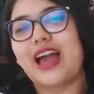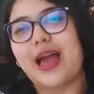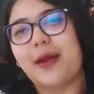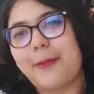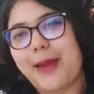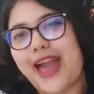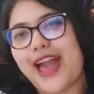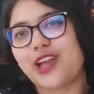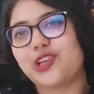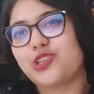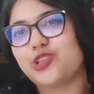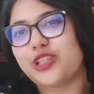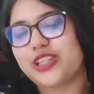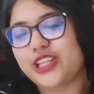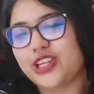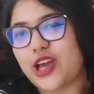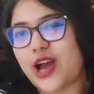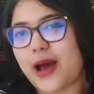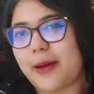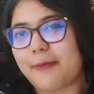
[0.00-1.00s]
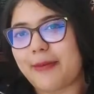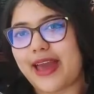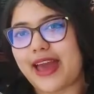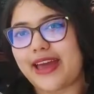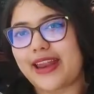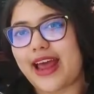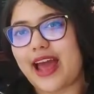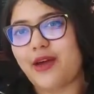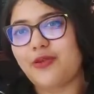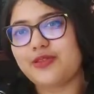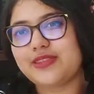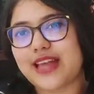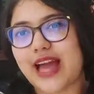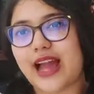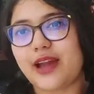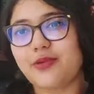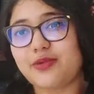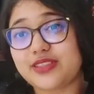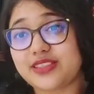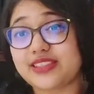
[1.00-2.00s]
I'm actually not mad. I was,
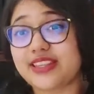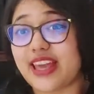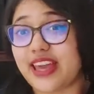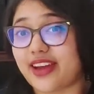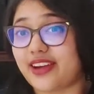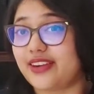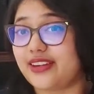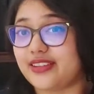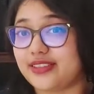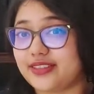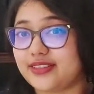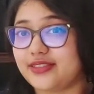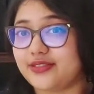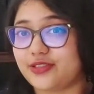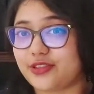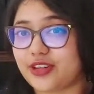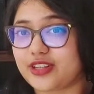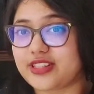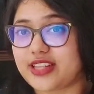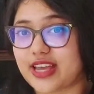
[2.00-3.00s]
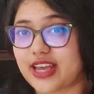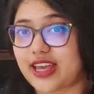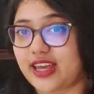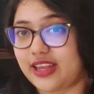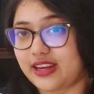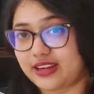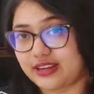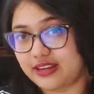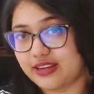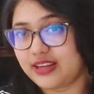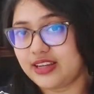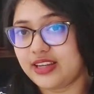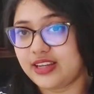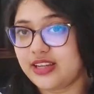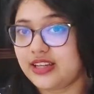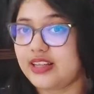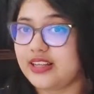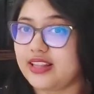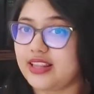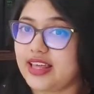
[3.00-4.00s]
I was scared for a second.
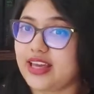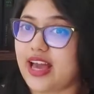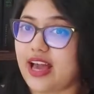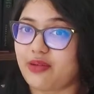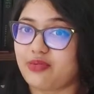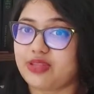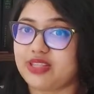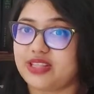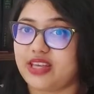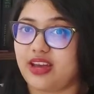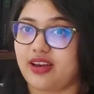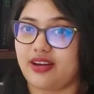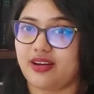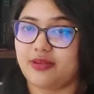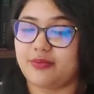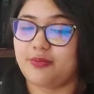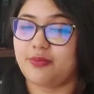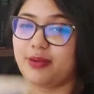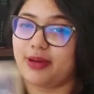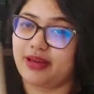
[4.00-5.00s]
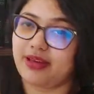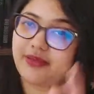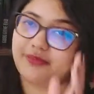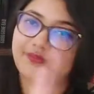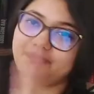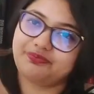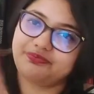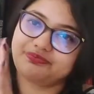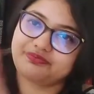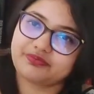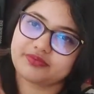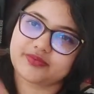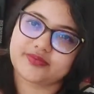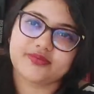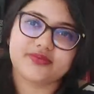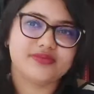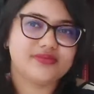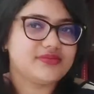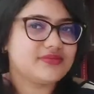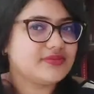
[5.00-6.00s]
Like I was scared, but
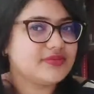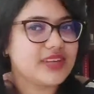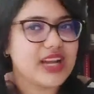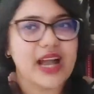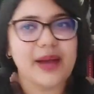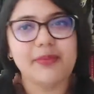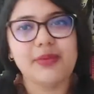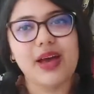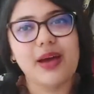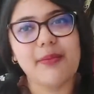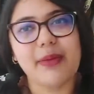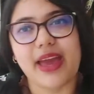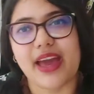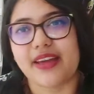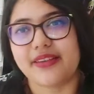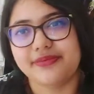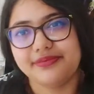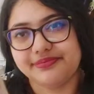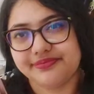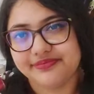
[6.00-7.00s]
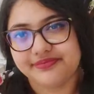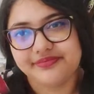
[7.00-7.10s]
I'm not mad.